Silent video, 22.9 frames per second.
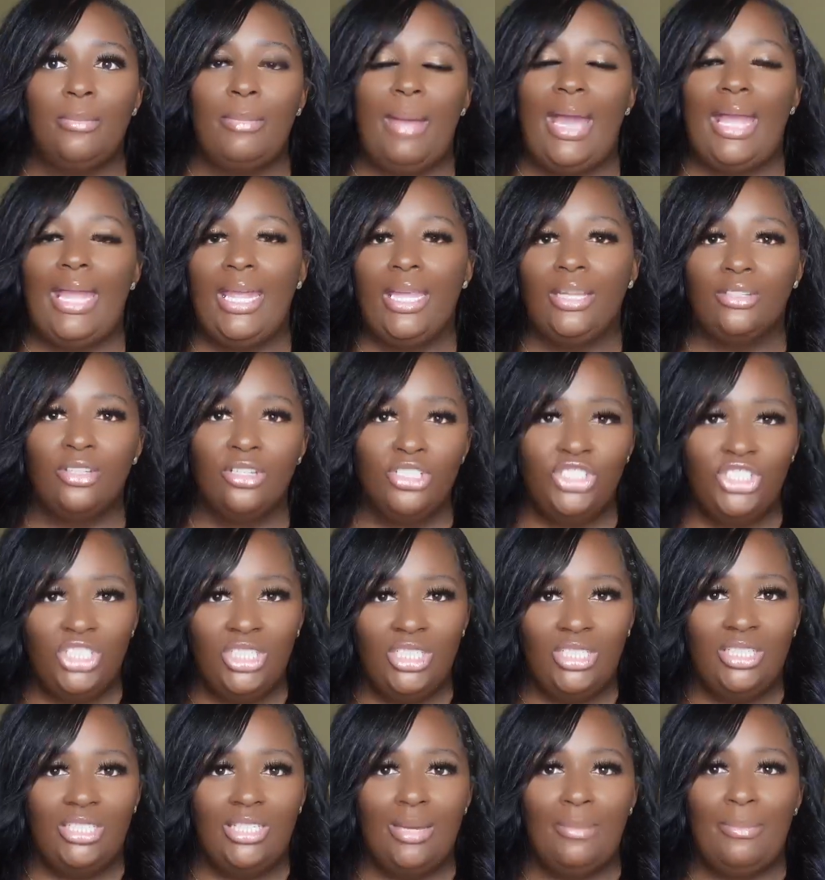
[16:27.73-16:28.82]
my
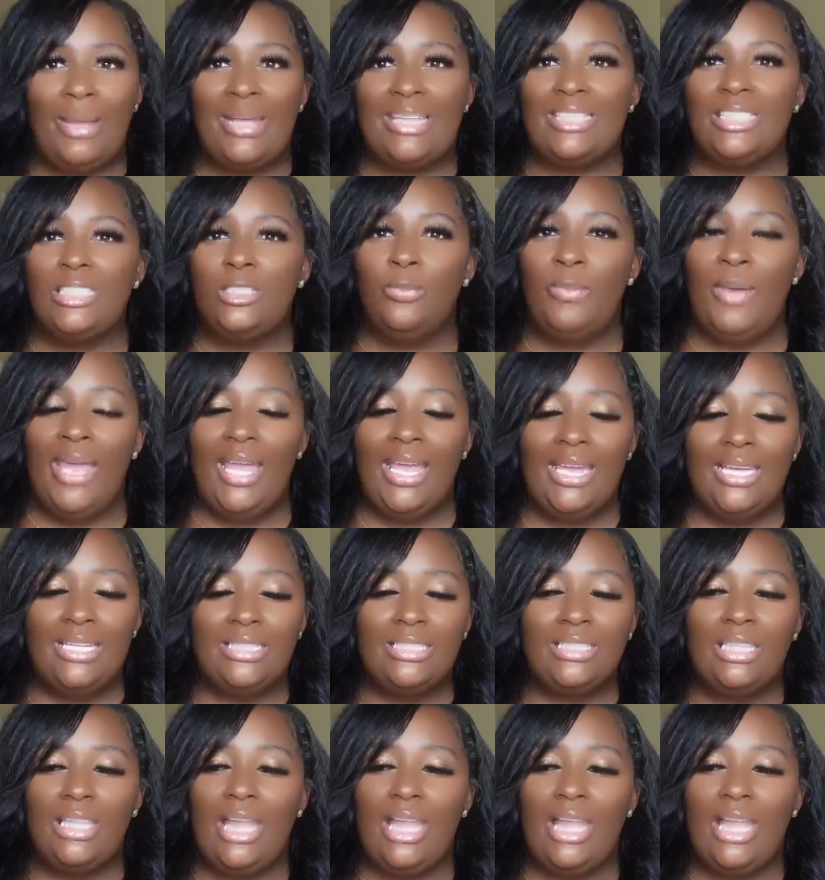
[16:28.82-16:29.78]
energy and my space.